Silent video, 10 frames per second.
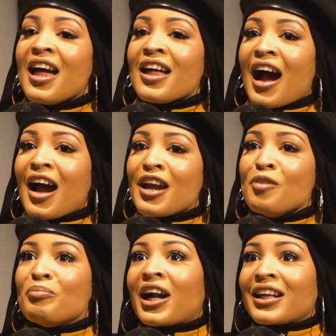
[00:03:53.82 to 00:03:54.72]
I
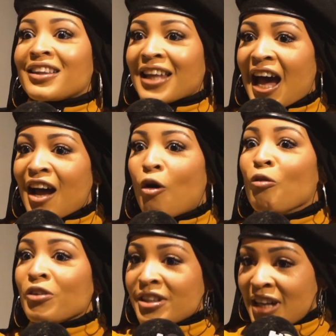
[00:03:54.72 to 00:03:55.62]
embodied that
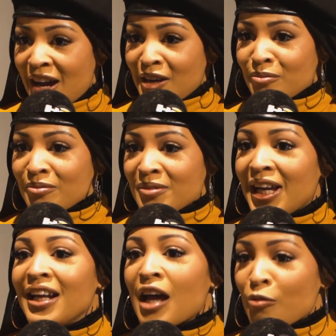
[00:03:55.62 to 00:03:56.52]
over time. Right.
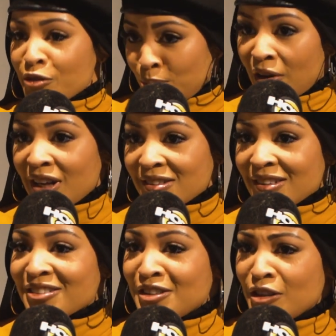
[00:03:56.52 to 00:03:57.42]
And that was a
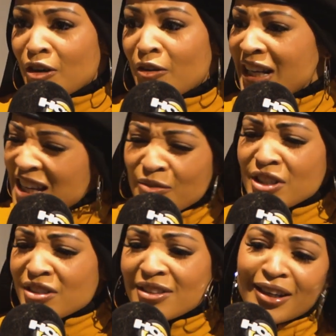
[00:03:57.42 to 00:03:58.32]
process, you know? And even
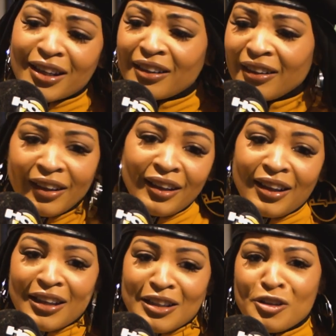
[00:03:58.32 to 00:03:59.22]
just like,
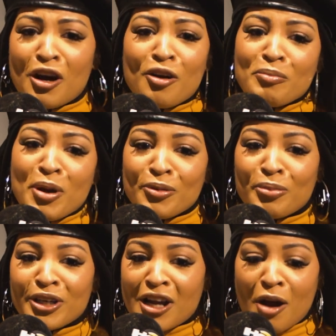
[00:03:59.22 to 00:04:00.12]
you know, I remember putting out